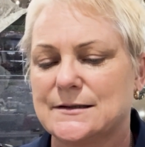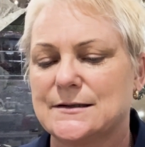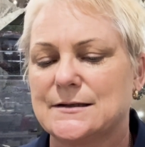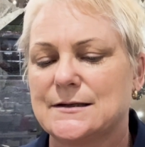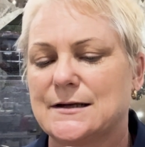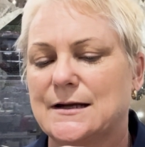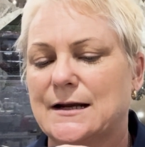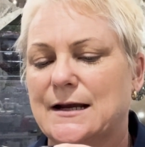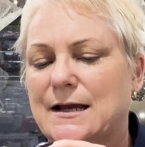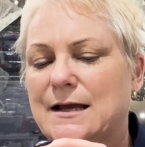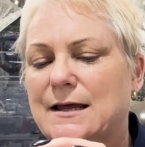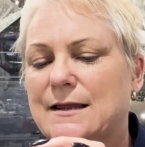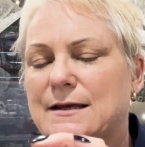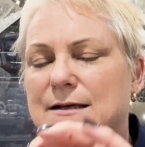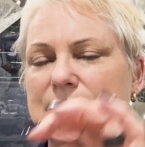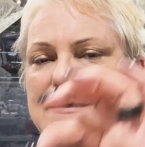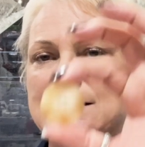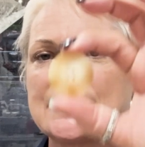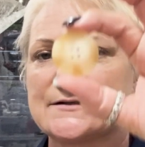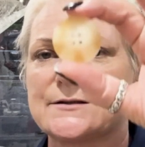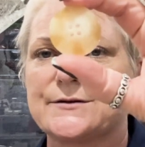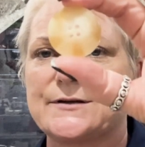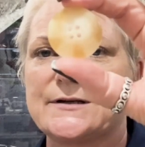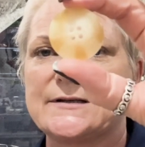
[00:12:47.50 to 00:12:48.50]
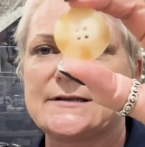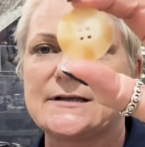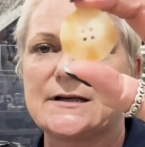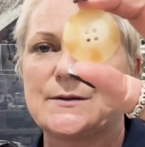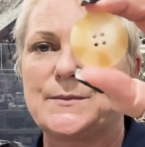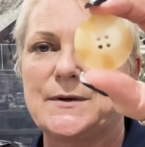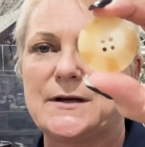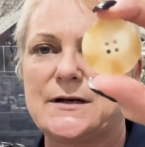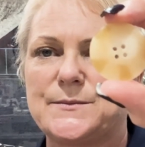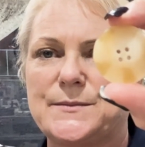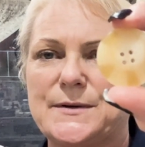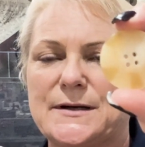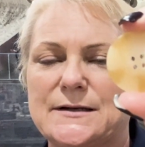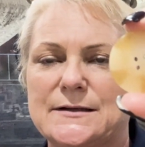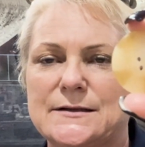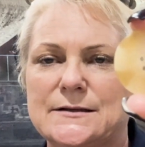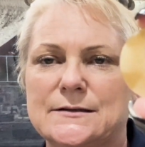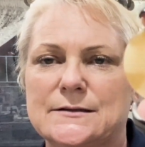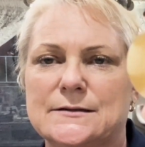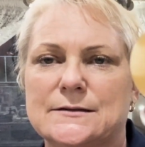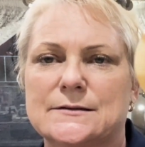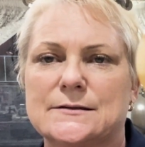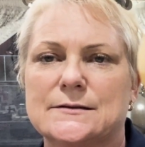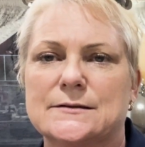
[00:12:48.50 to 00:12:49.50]
Okay, I think it's a 3cm button.
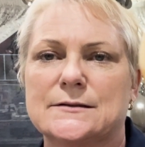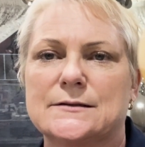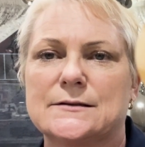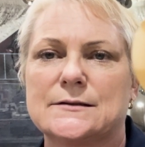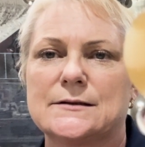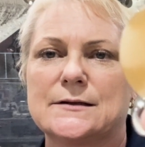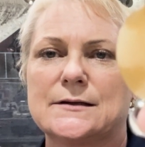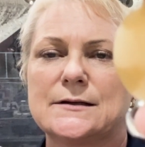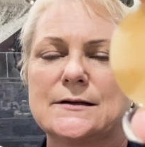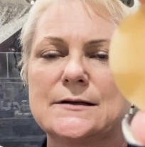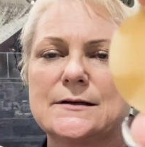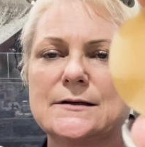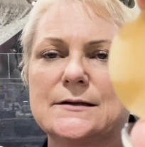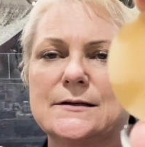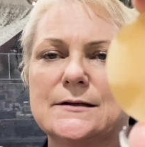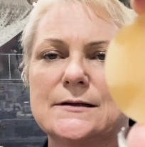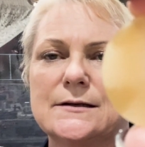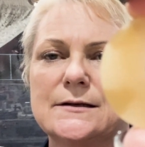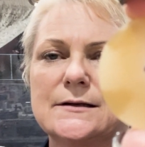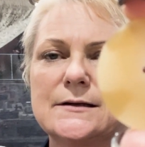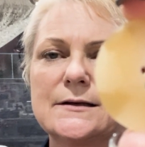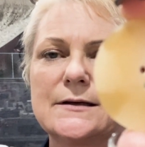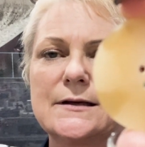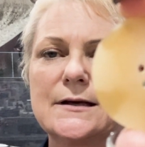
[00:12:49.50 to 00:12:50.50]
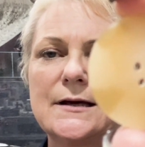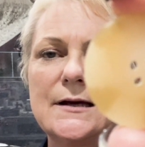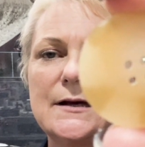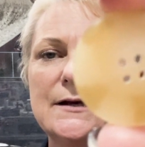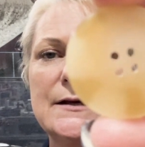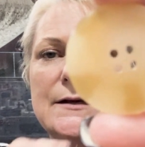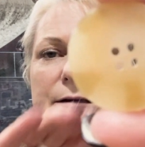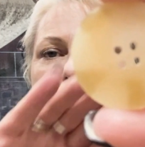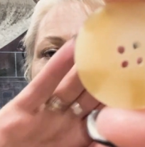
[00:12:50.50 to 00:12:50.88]
Okay.